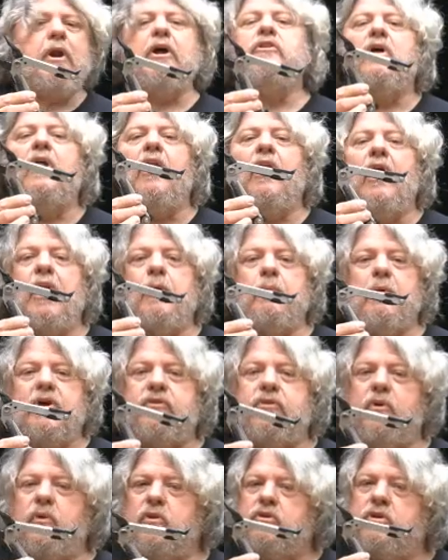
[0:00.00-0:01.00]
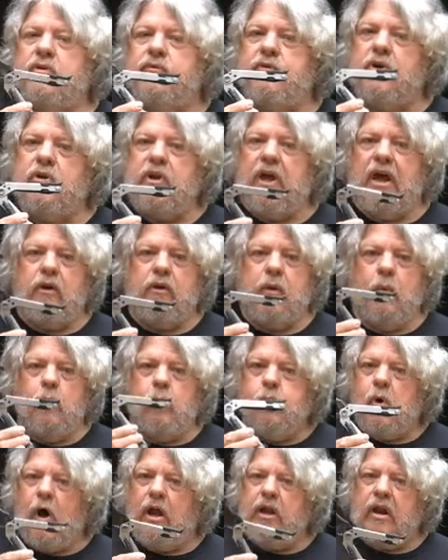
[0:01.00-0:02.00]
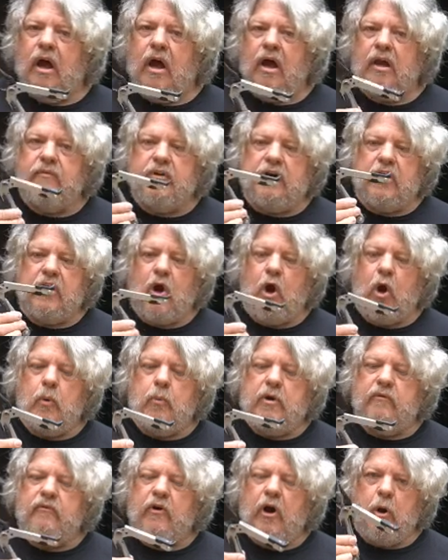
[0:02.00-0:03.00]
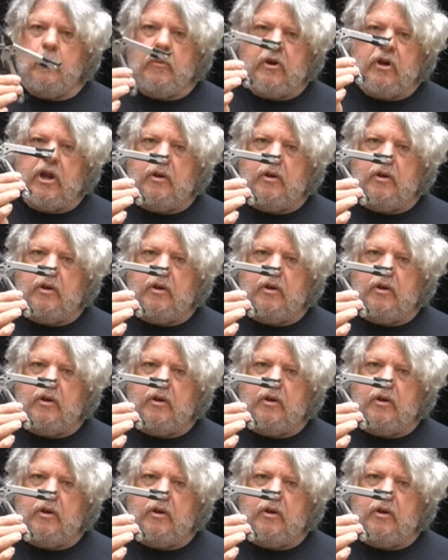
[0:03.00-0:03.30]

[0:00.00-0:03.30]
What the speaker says: I tell a lot of my students, if you're down to one knife in an urban environment,